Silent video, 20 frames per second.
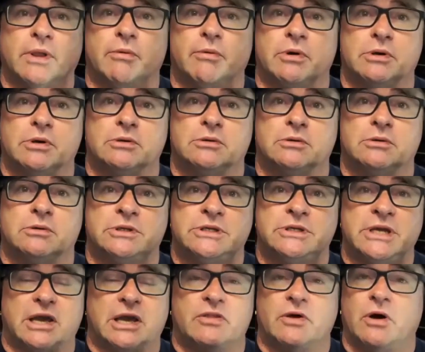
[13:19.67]
They were going to
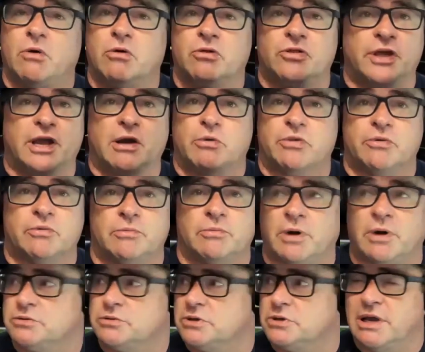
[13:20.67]
deck the whole thing out.
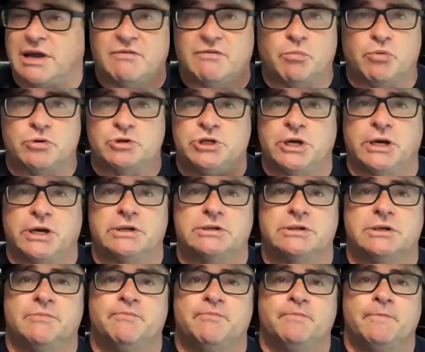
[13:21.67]
I was going to have a projector.